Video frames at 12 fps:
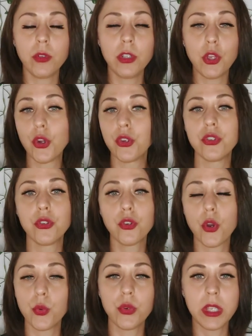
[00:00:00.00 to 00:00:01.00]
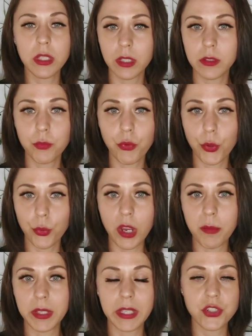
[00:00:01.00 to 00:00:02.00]
learn coding and
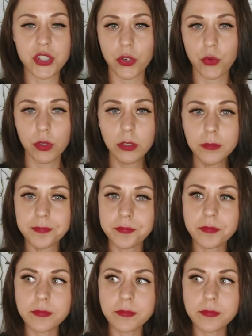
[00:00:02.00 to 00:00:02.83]
programming in general